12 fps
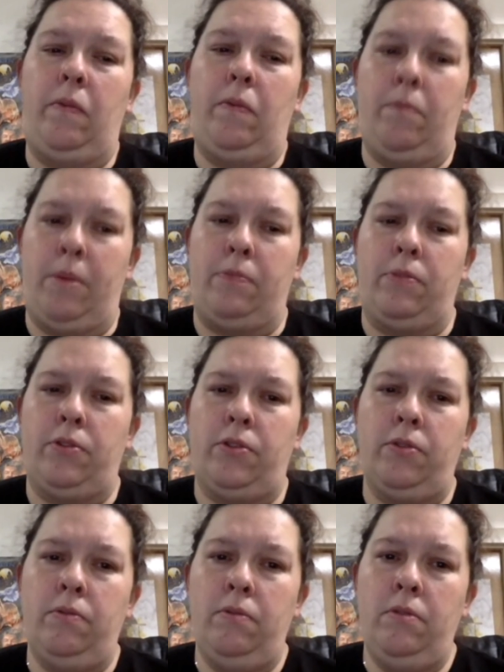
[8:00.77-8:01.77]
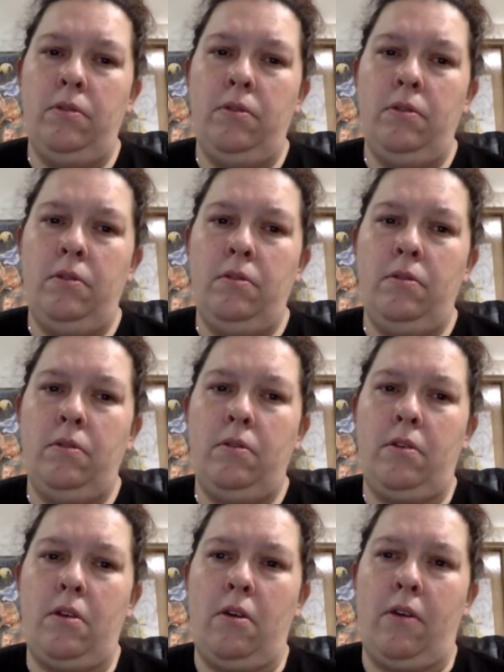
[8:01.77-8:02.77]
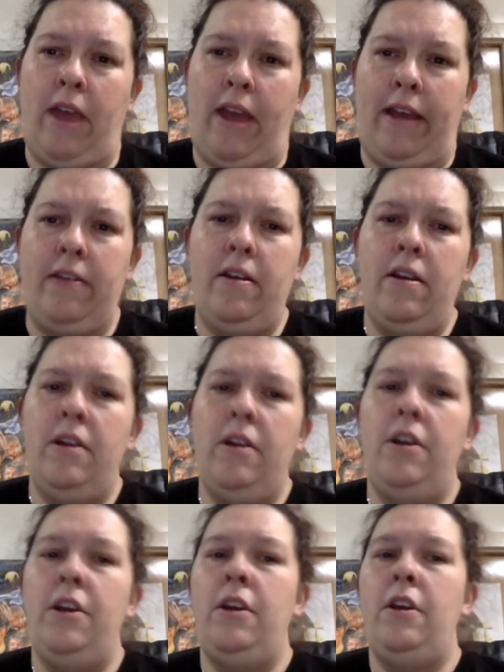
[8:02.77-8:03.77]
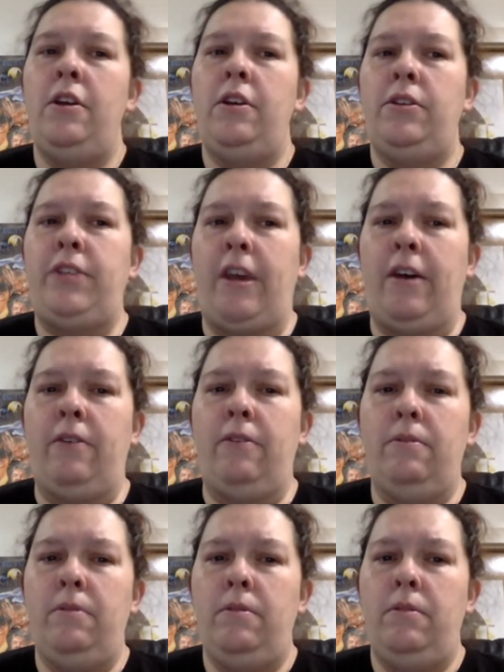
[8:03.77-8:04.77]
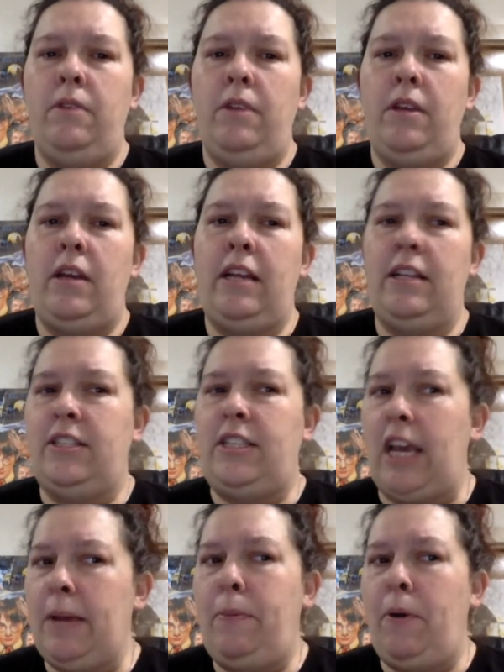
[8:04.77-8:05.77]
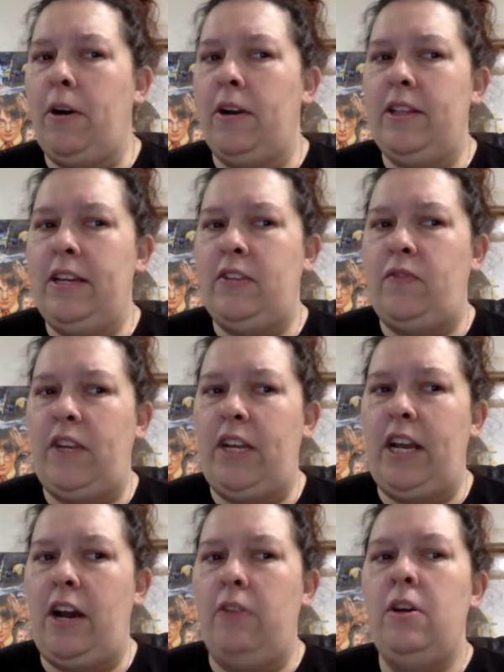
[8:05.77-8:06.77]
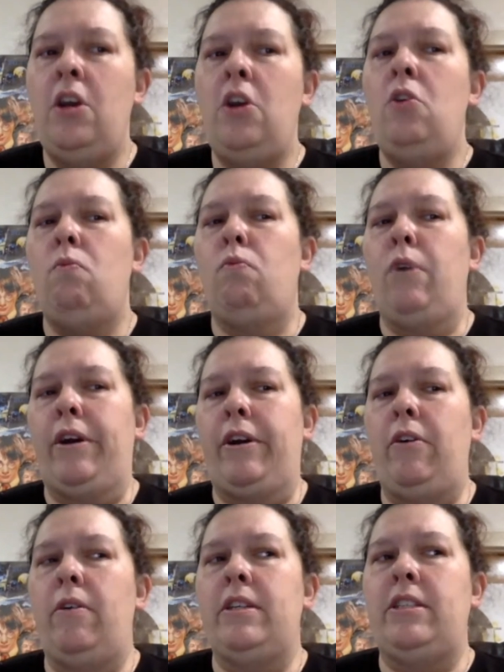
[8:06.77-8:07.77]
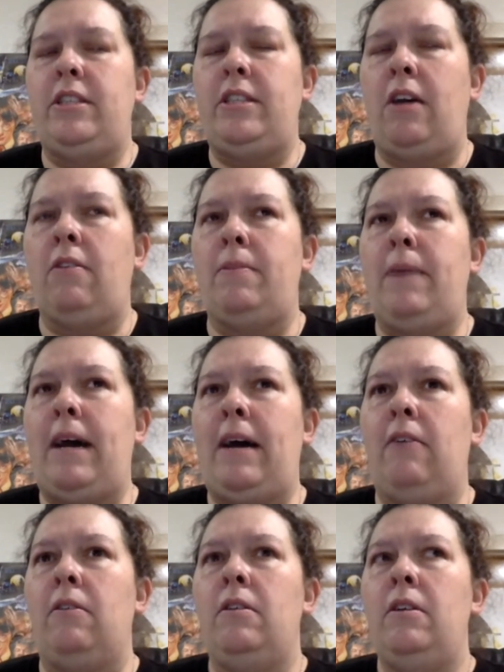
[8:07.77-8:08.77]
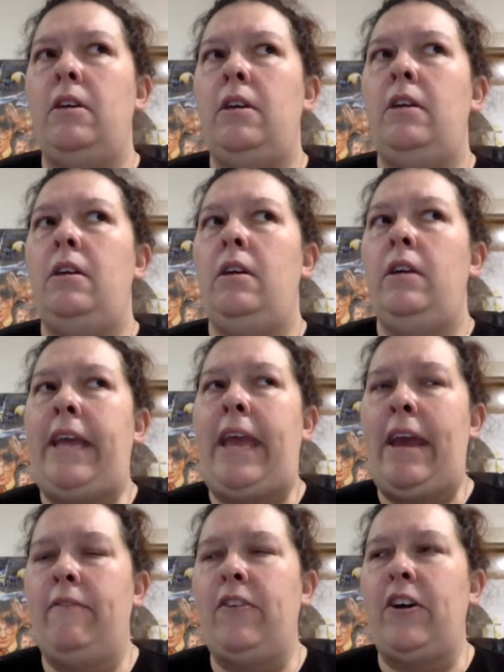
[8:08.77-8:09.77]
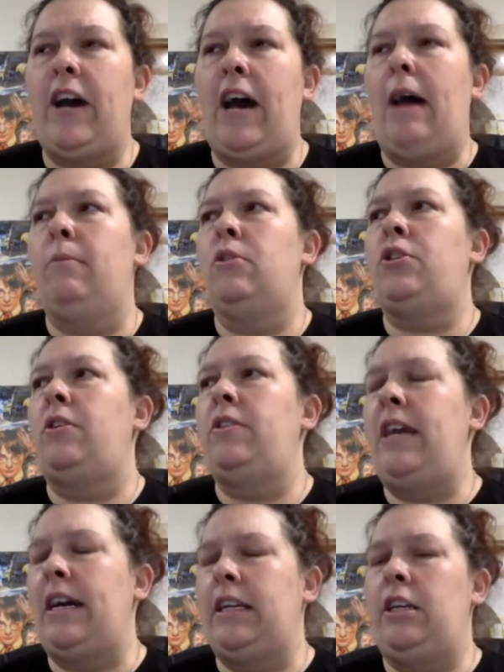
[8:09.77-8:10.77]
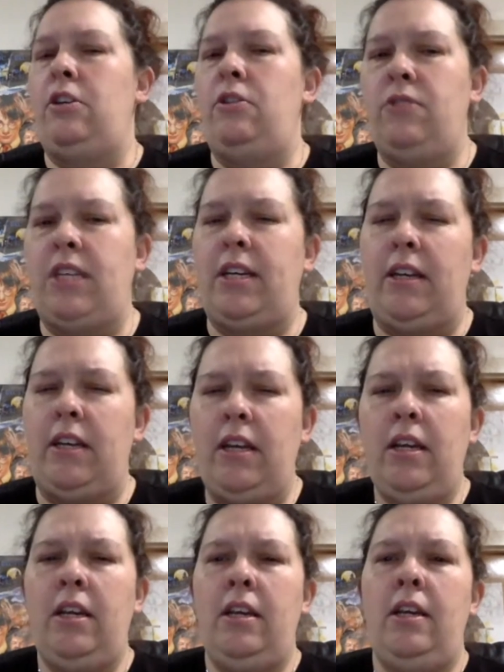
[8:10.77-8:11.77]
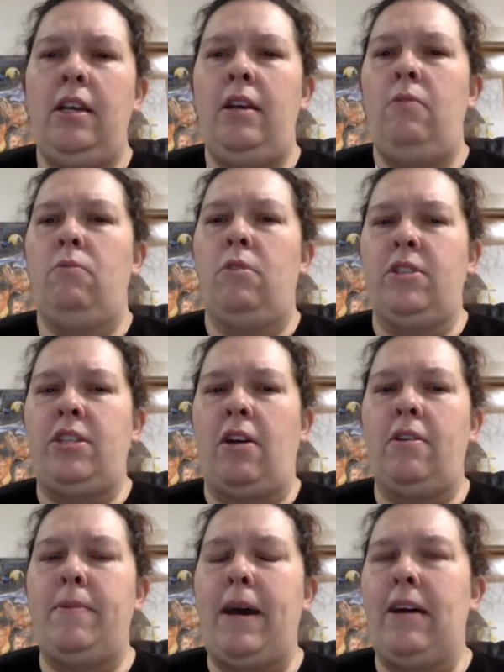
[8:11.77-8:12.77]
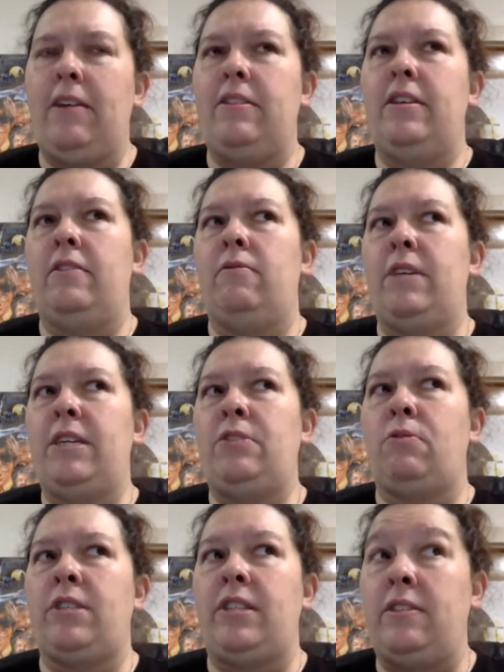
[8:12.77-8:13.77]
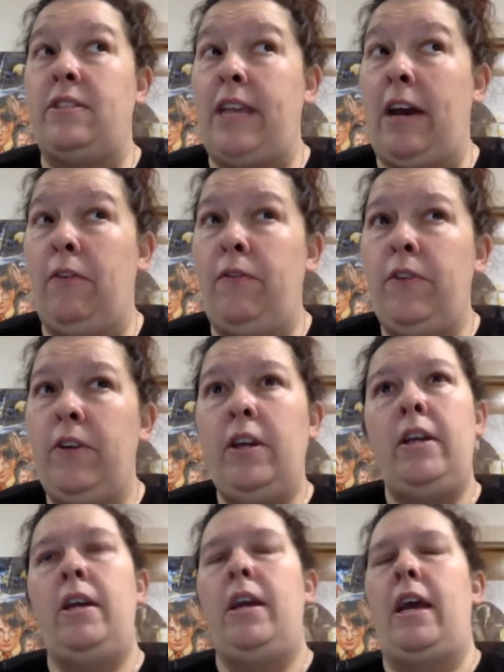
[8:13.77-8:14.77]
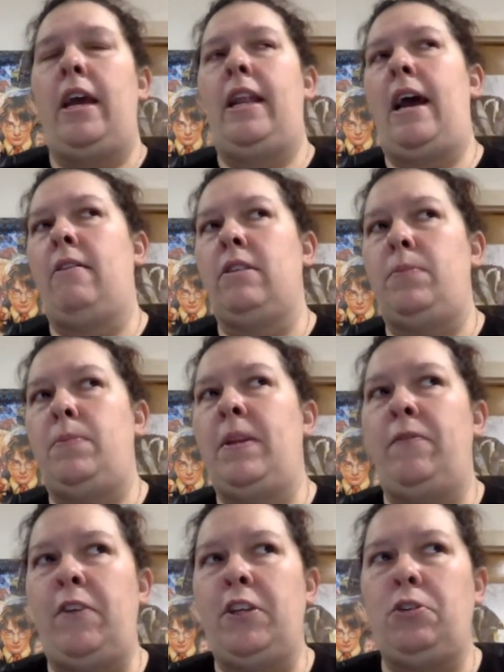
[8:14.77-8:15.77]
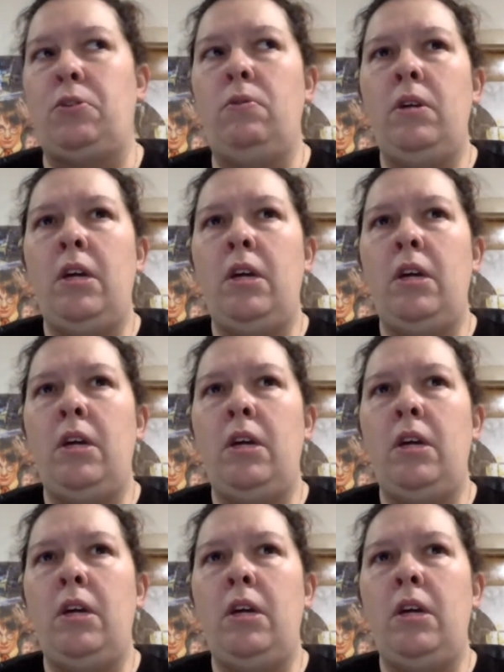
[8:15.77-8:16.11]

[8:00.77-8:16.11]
members. Okay. So in the second part of this video, we're going to talk about Canva. I'm going to show you how to use it. We'll talk about the resource itself and how it's beneficial.